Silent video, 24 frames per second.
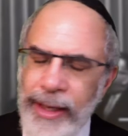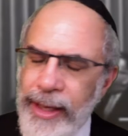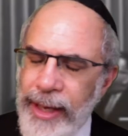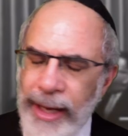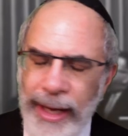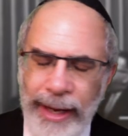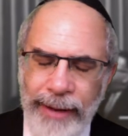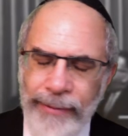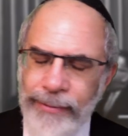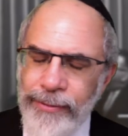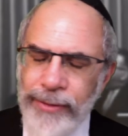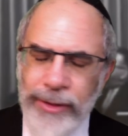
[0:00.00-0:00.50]

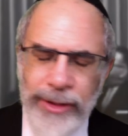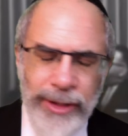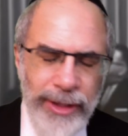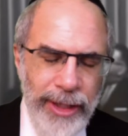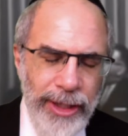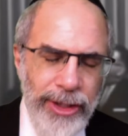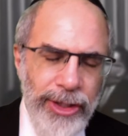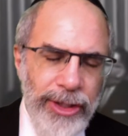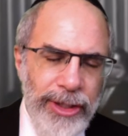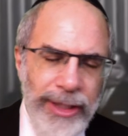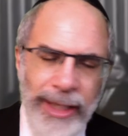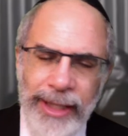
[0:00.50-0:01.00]
have
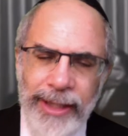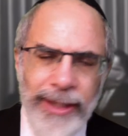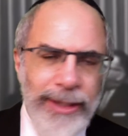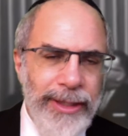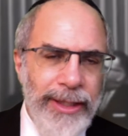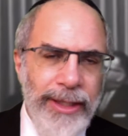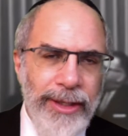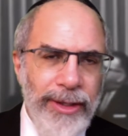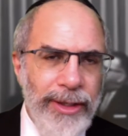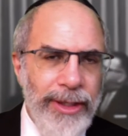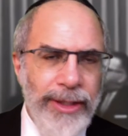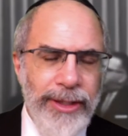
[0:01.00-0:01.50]
such a
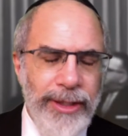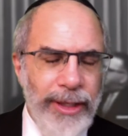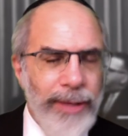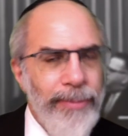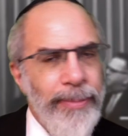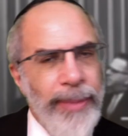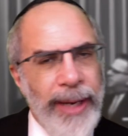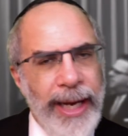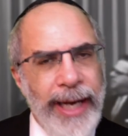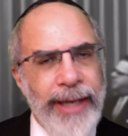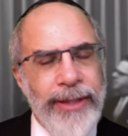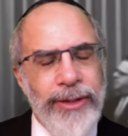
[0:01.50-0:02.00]
deleterious
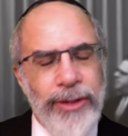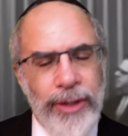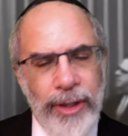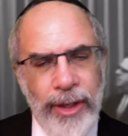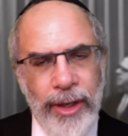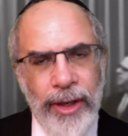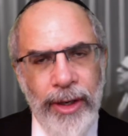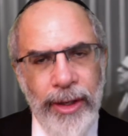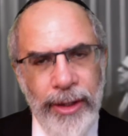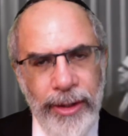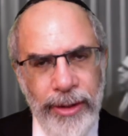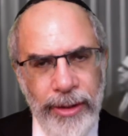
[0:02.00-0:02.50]
impact
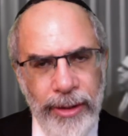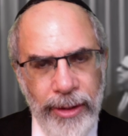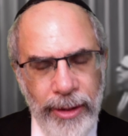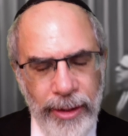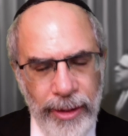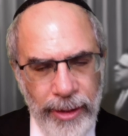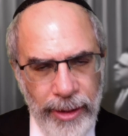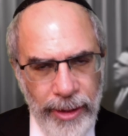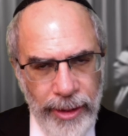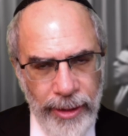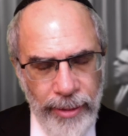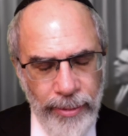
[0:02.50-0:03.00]
on
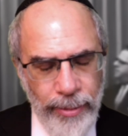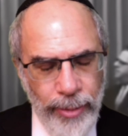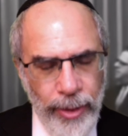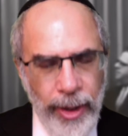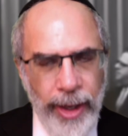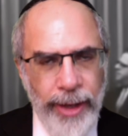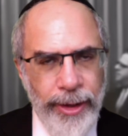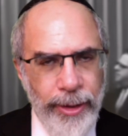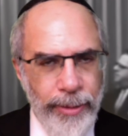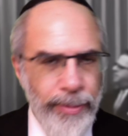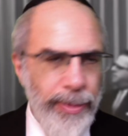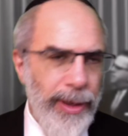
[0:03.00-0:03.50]
a
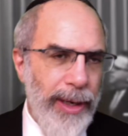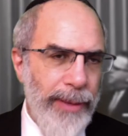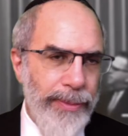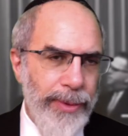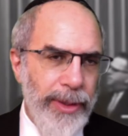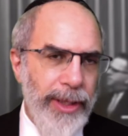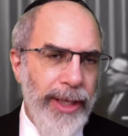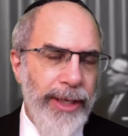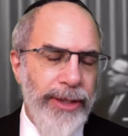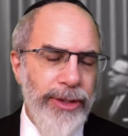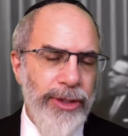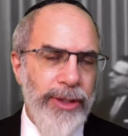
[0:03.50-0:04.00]
broader
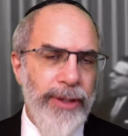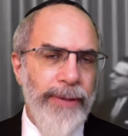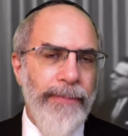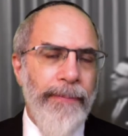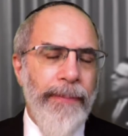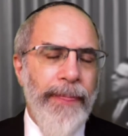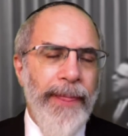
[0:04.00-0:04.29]
population.